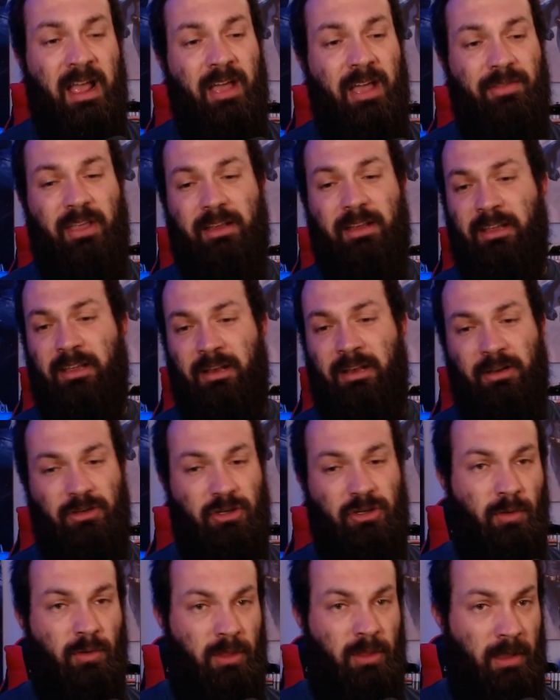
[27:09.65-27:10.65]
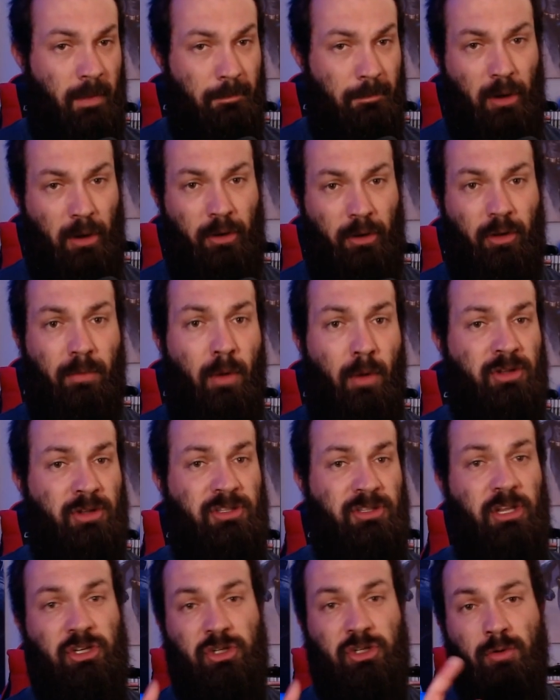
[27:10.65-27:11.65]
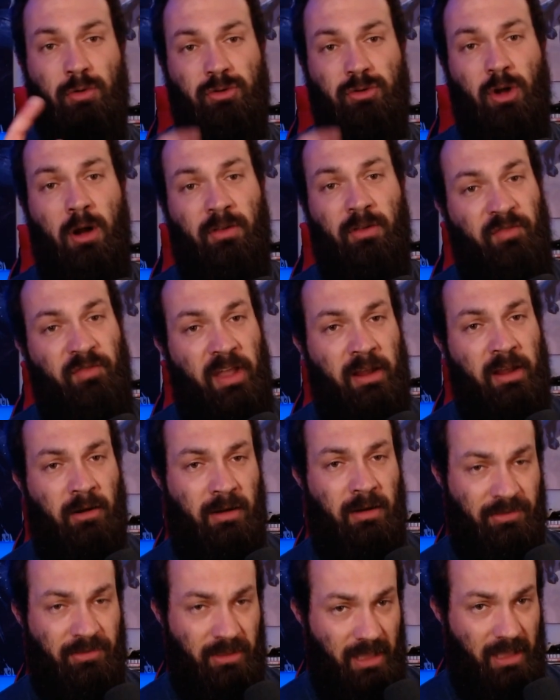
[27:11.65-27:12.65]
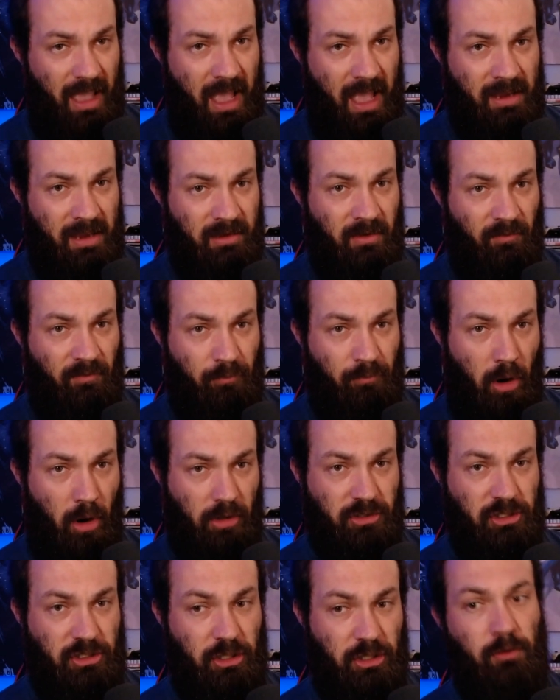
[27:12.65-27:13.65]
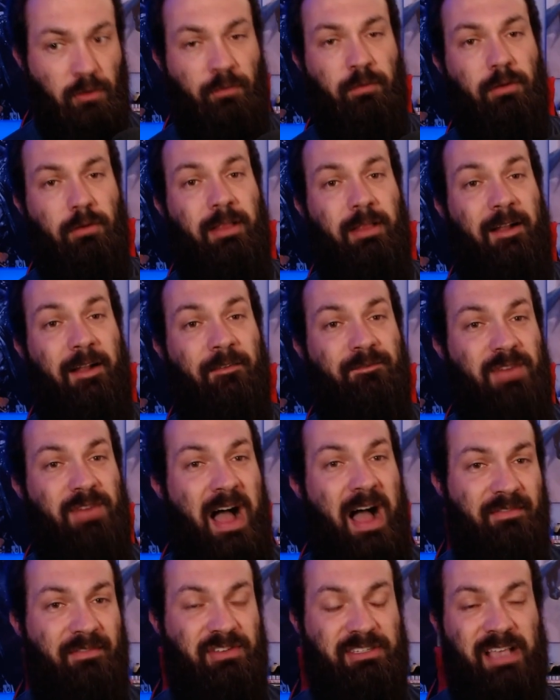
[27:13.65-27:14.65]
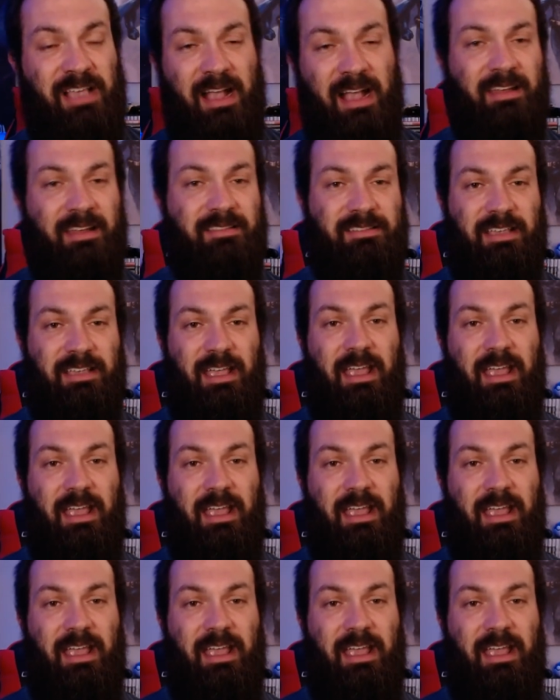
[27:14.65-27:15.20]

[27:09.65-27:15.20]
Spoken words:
They didn't do the Imperial March. They showed Darth Vader at the end of part 2 for like 5 seconds